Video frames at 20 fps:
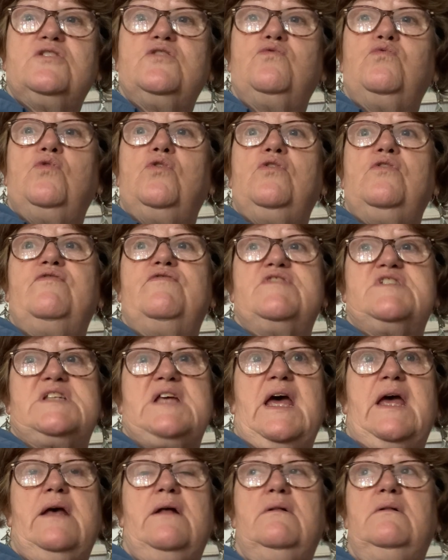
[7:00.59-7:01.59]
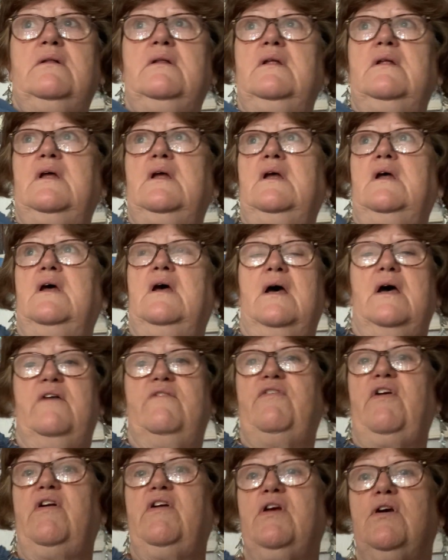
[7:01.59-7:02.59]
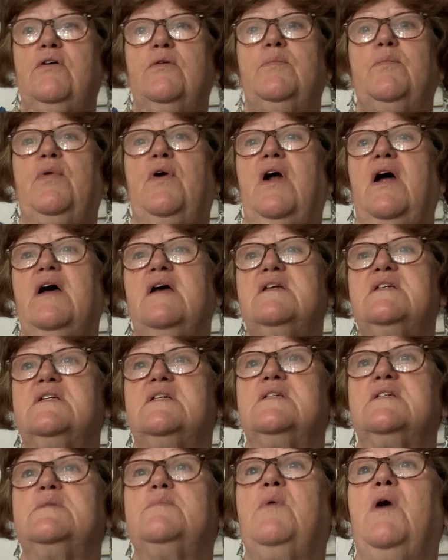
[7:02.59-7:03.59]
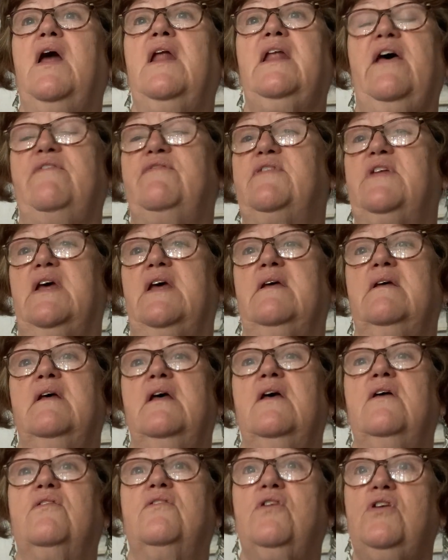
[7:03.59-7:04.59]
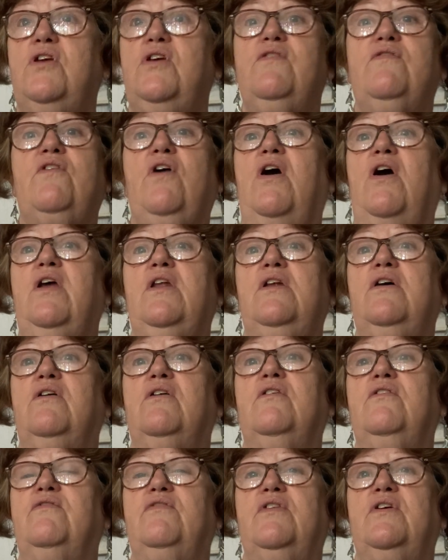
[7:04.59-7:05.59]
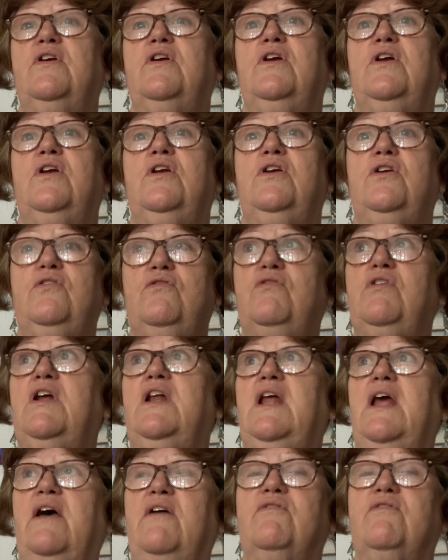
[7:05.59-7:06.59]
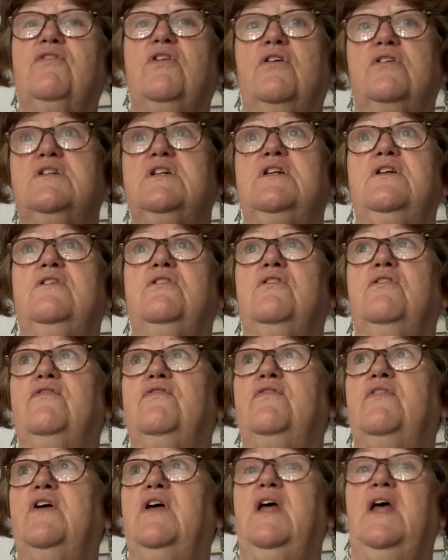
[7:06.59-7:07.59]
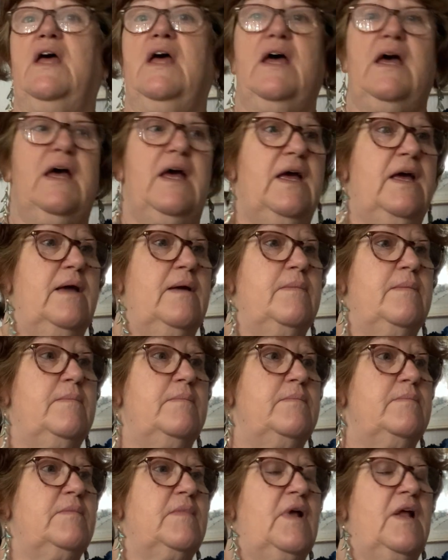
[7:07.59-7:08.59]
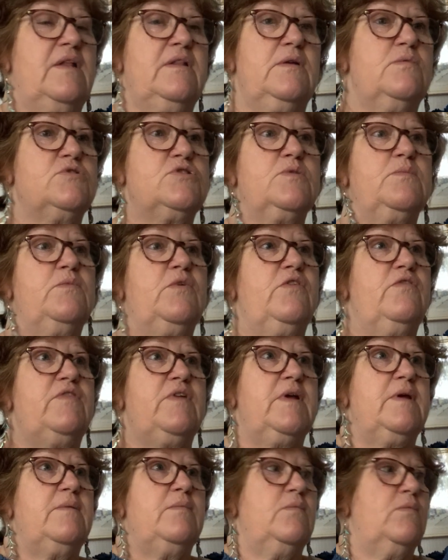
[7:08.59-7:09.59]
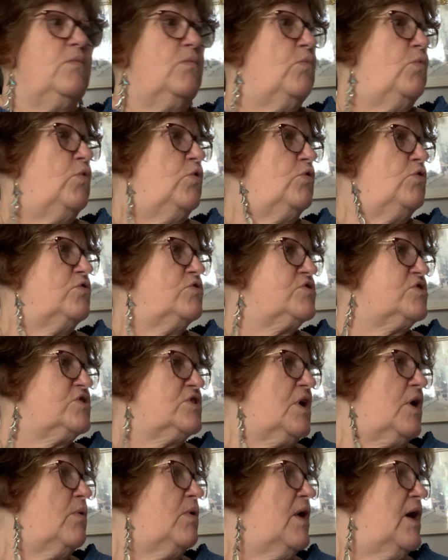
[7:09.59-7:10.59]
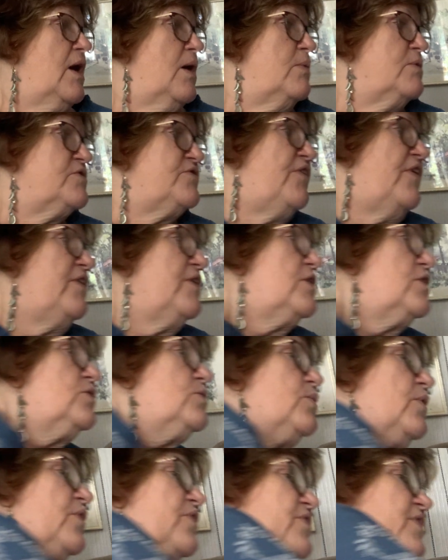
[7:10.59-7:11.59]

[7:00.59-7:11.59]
of wool for sale at very good prices, but I left it. Thought, you've got enough. You really have got enough. And there were some lovely wools, so I was very good with